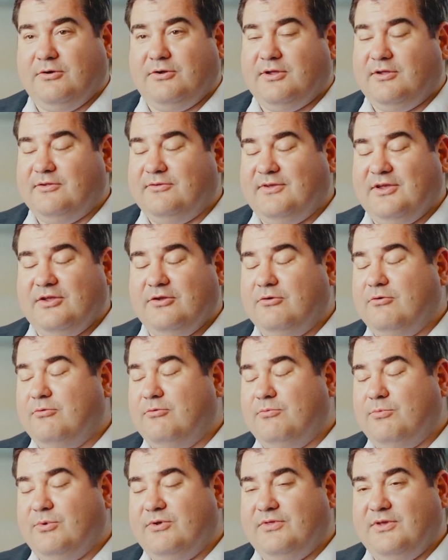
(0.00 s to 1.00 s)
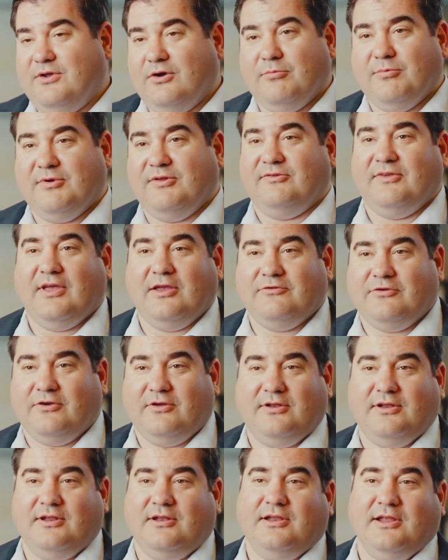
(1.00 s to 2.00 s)
continue with the
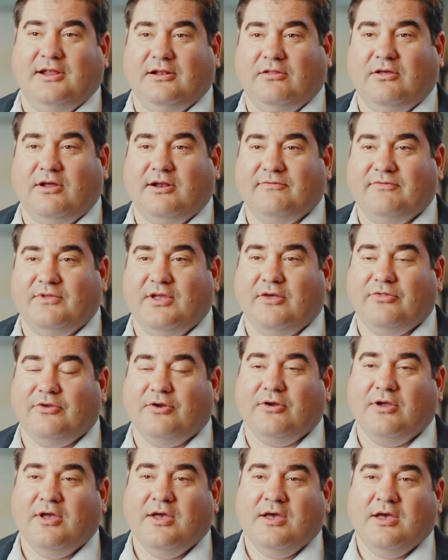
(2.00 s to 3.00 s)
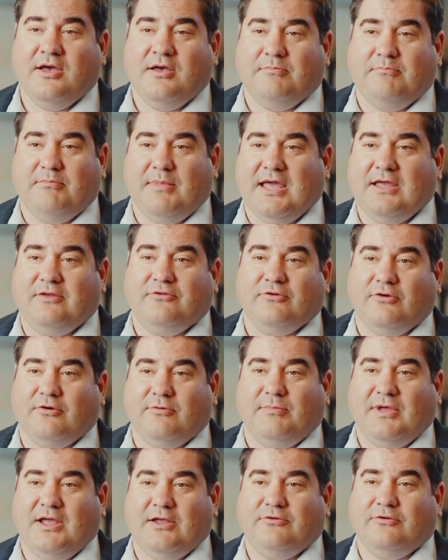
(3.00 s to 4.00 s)
urbanization and a lot of the other major